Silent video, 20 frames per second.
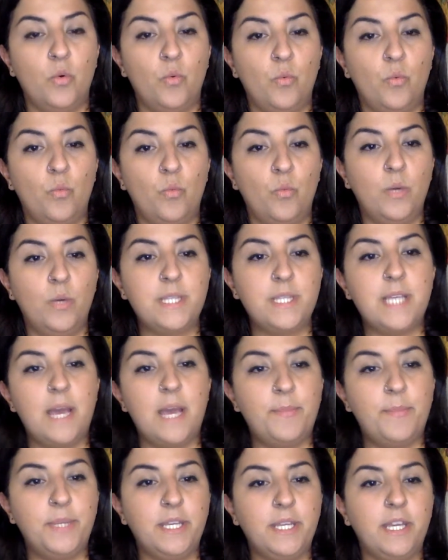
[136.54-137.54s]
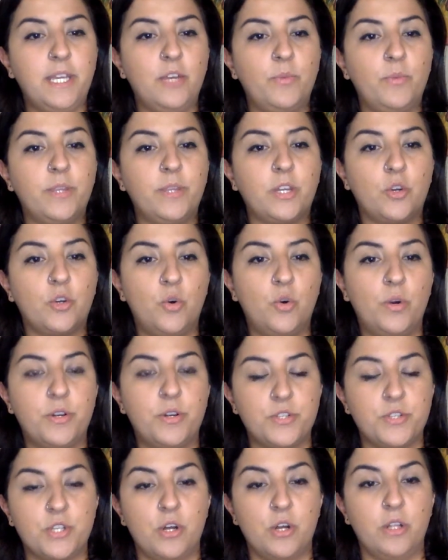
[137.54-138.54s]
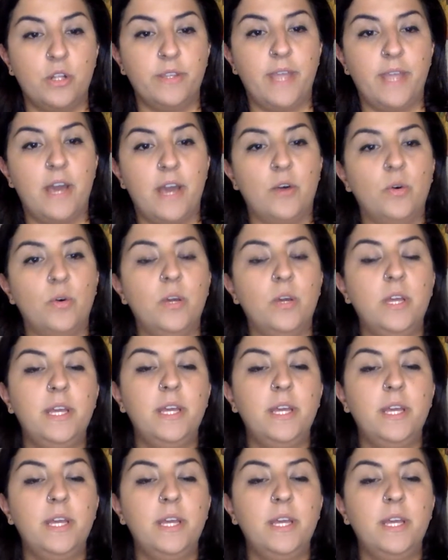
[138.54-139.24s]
what's happening here with the cortisol now,